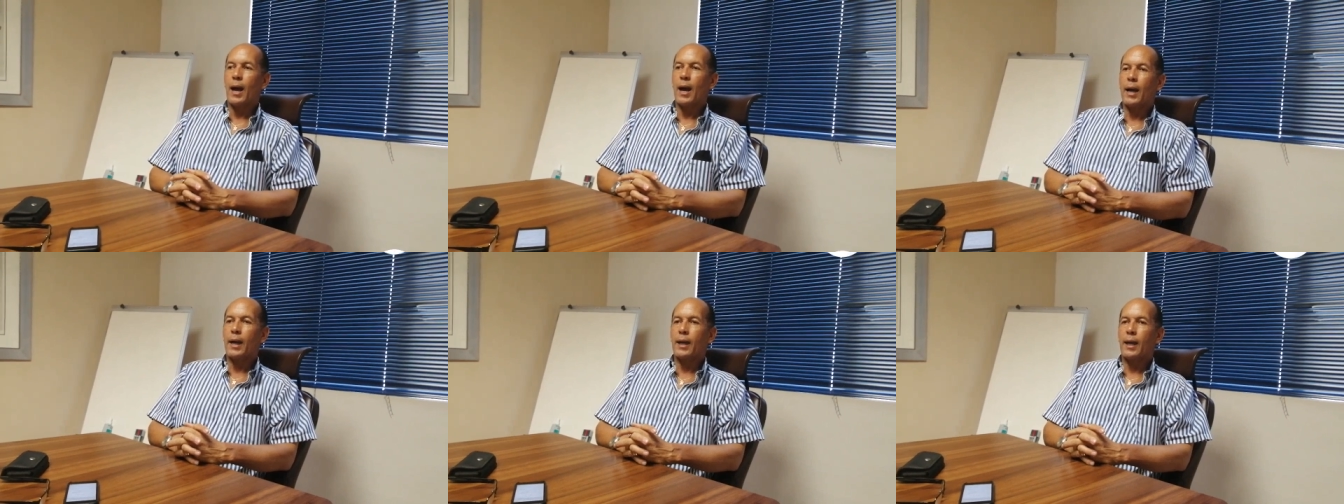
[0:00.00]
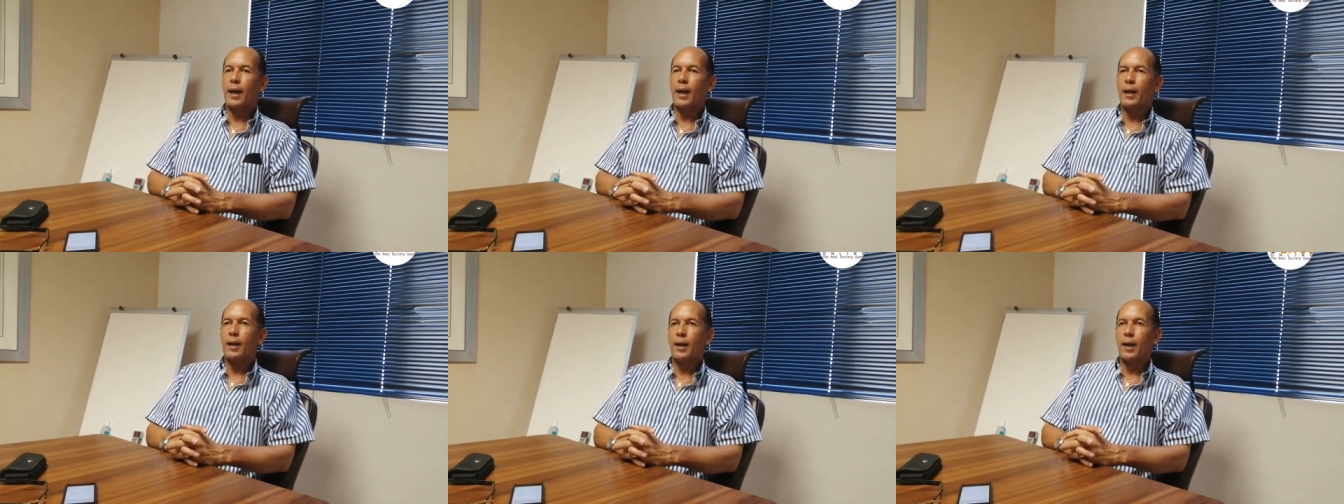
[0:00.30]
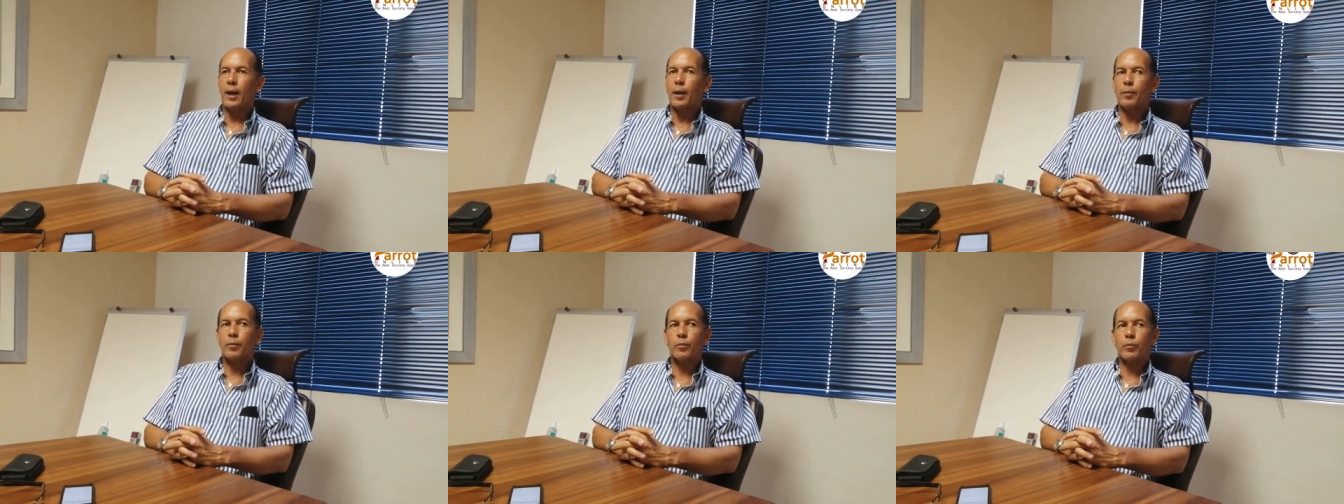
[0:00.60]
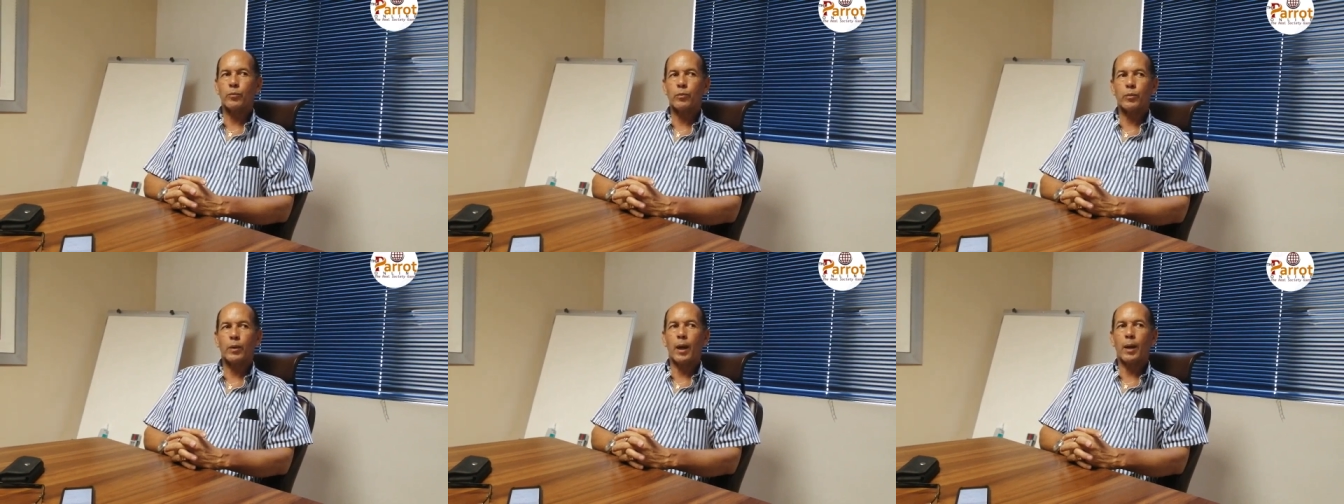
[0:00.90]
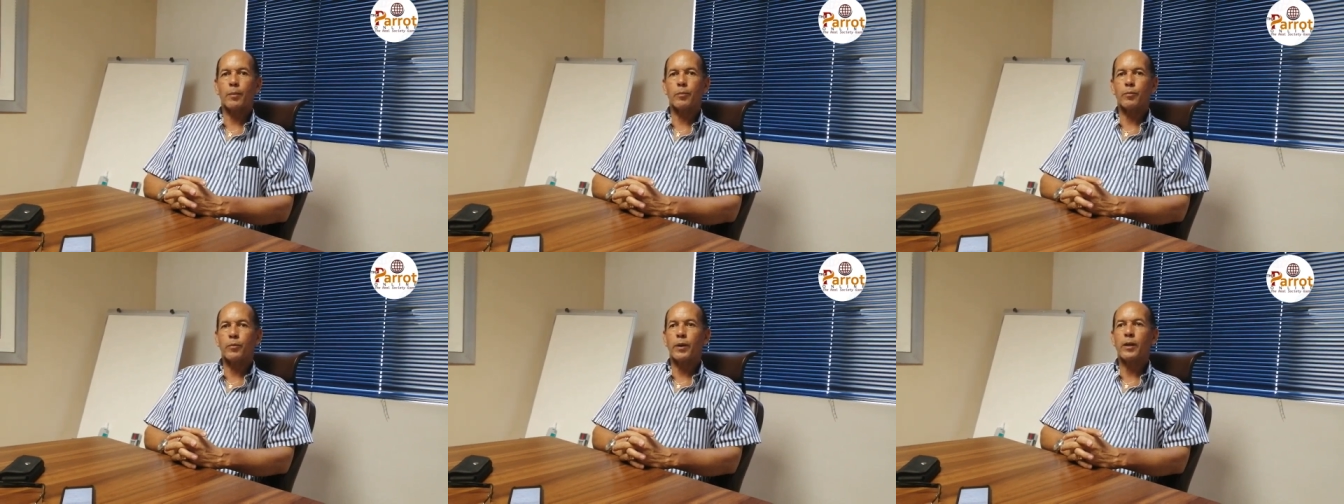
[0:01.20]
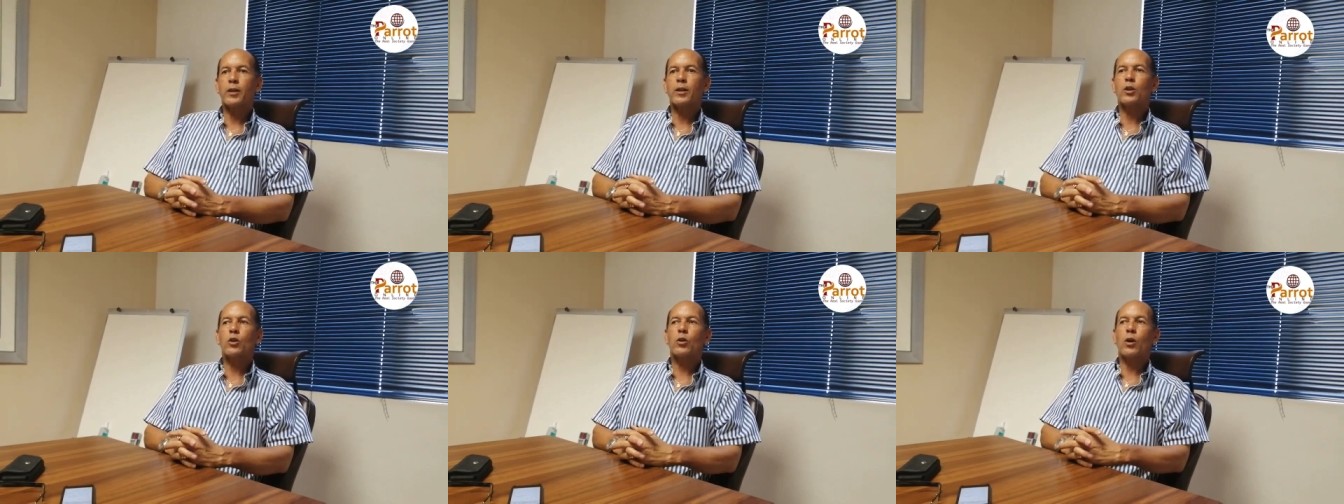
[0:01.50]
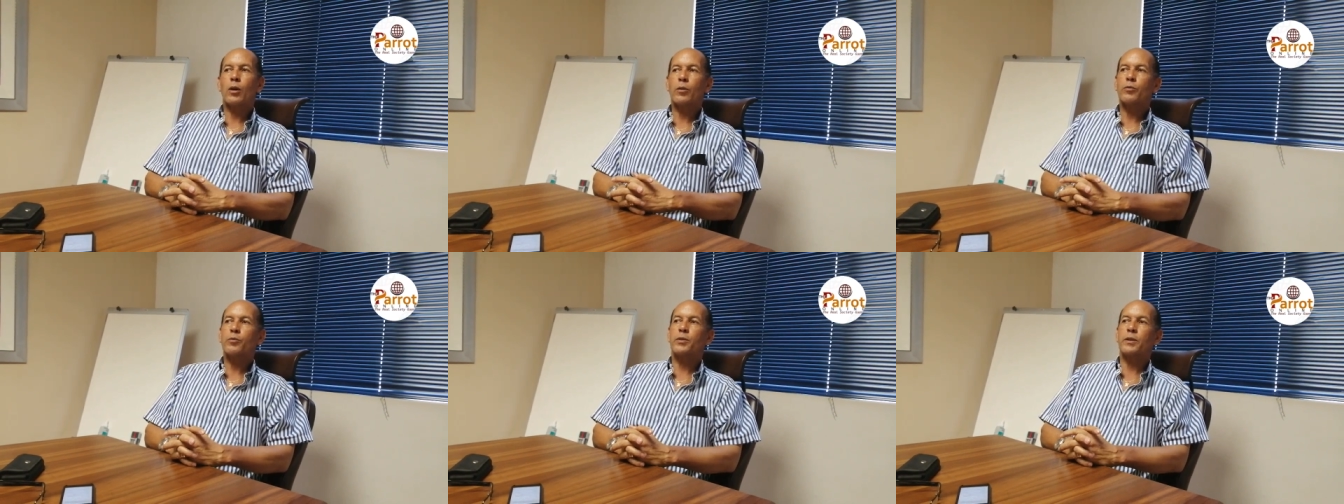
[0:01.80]
I, I, I'm, I'm
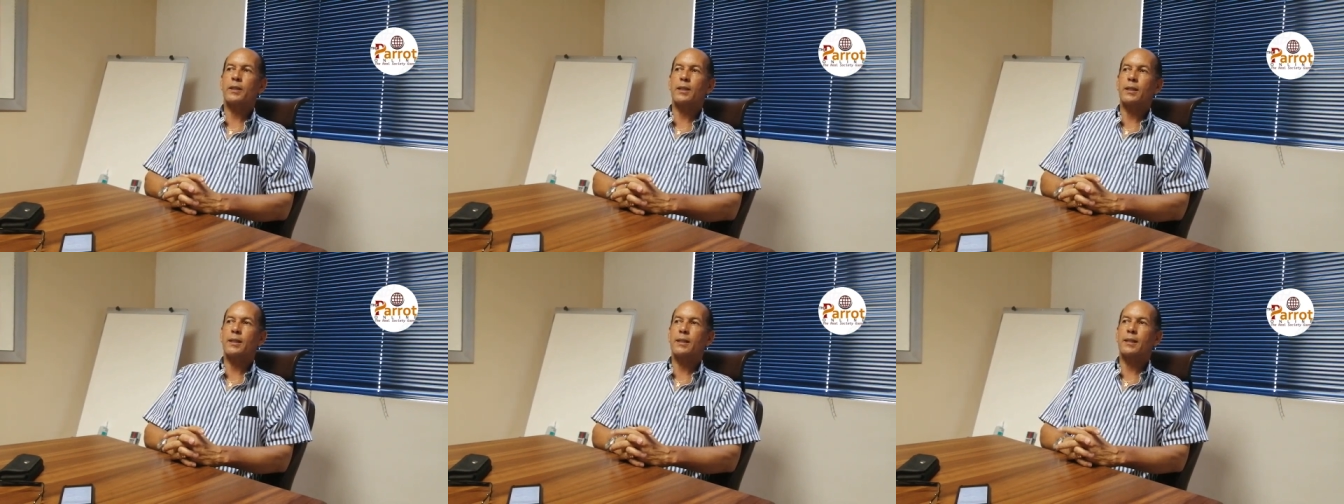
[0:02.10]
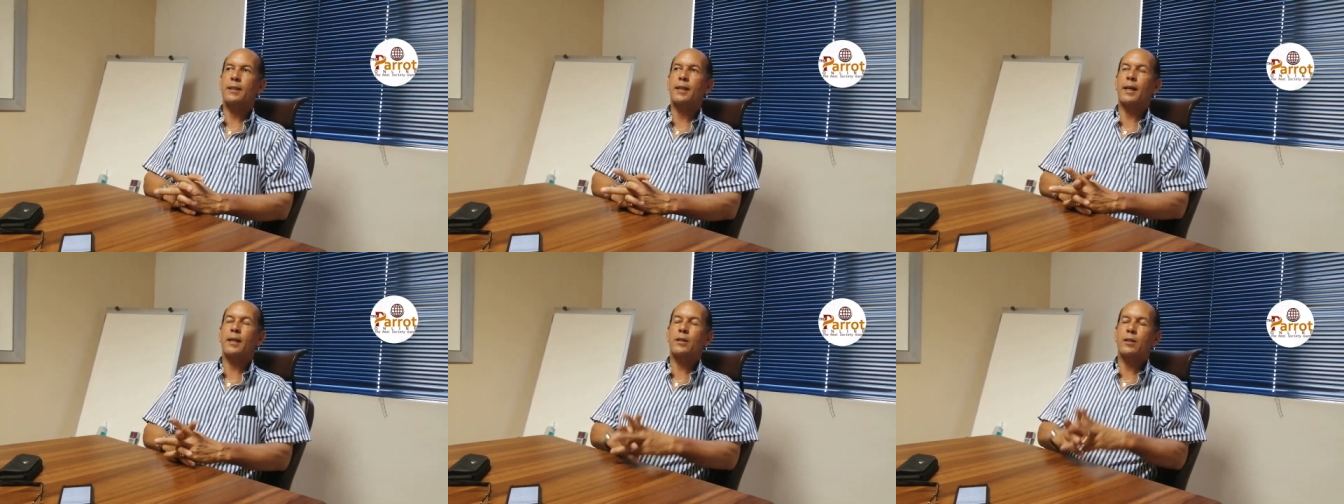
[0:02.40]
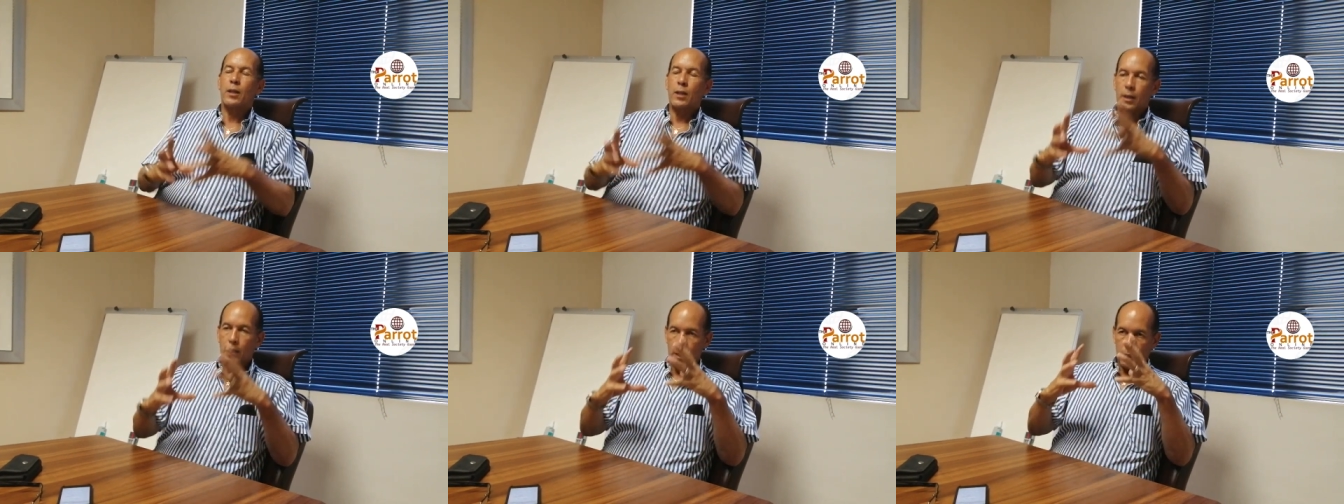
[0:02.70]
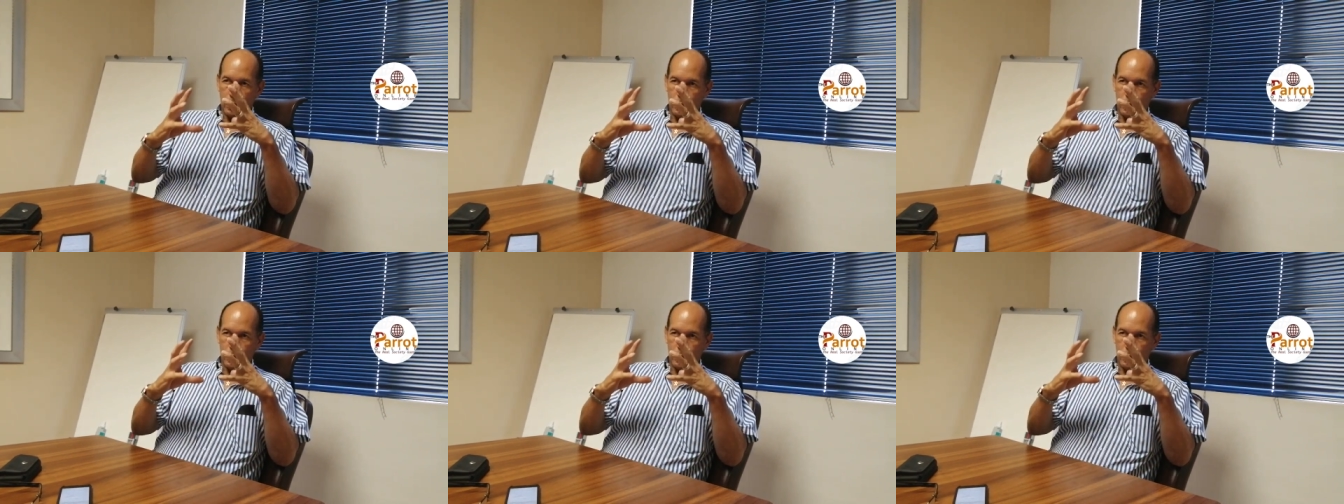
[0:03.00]
very confident that